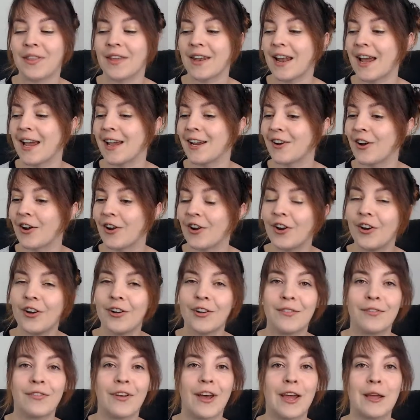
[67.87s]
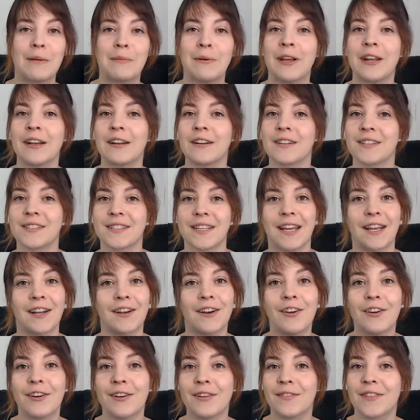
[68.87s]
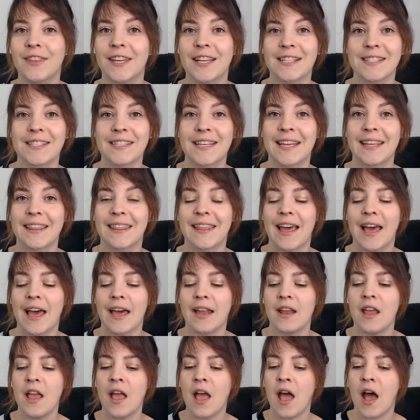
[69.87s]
and I'd heard of vibrators, I had heard of things like that,